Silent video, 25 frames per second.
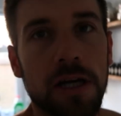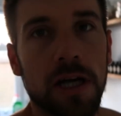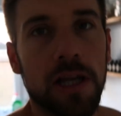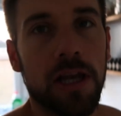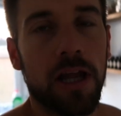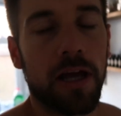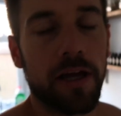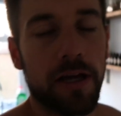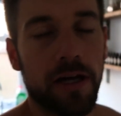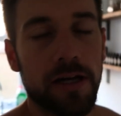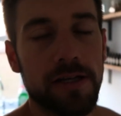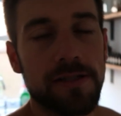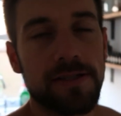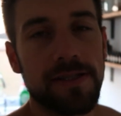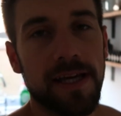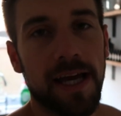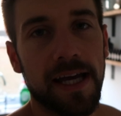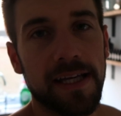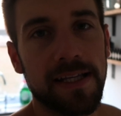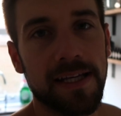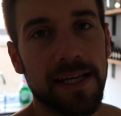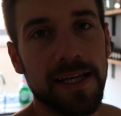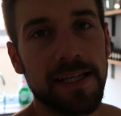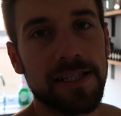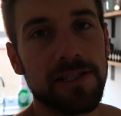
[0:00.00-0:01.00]
Like I
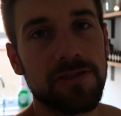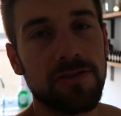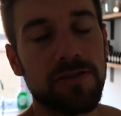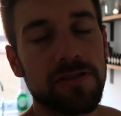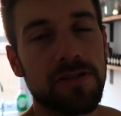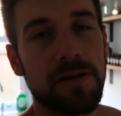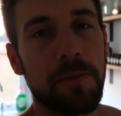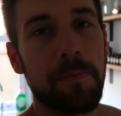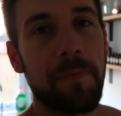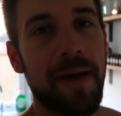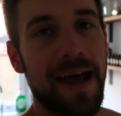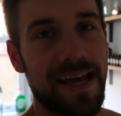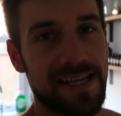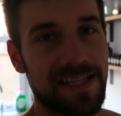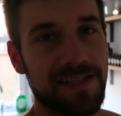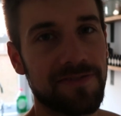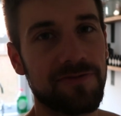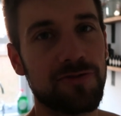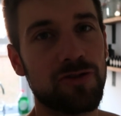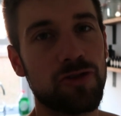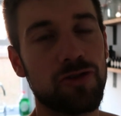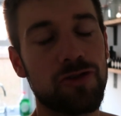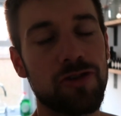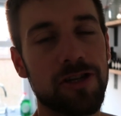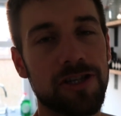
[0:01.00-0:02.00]
said, Easter is a
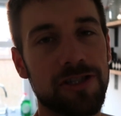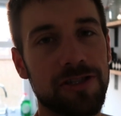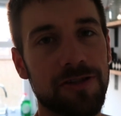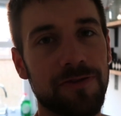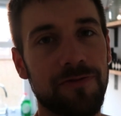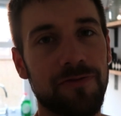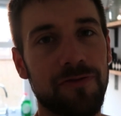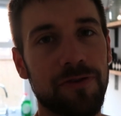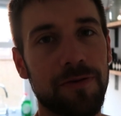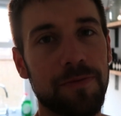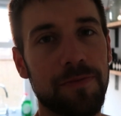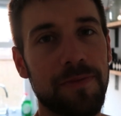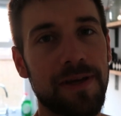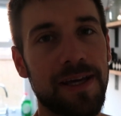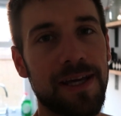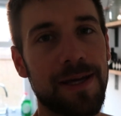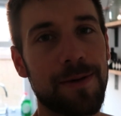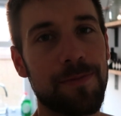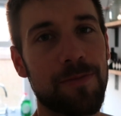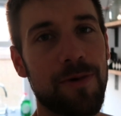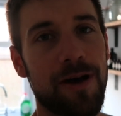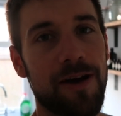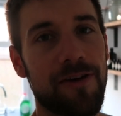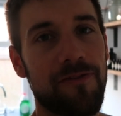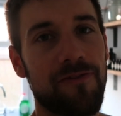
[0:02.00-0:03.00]
massive tradition for me
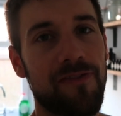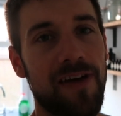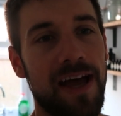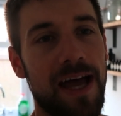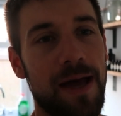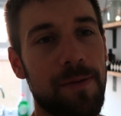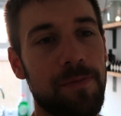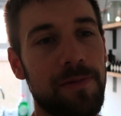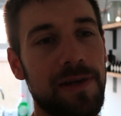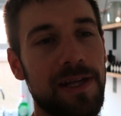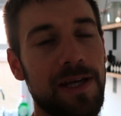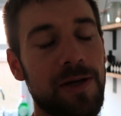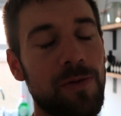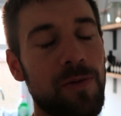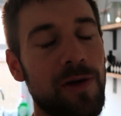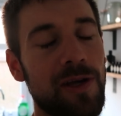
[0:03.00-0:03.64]
and my family.